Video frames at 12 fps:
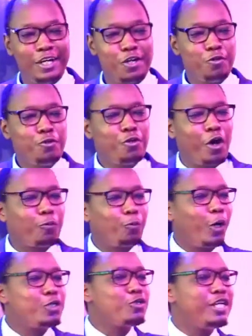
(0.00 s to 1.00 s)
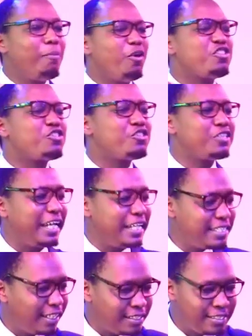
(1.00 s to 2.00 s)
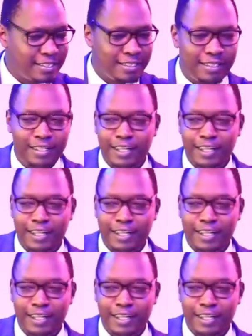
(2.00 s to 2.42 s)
You do not want to demonstrate it.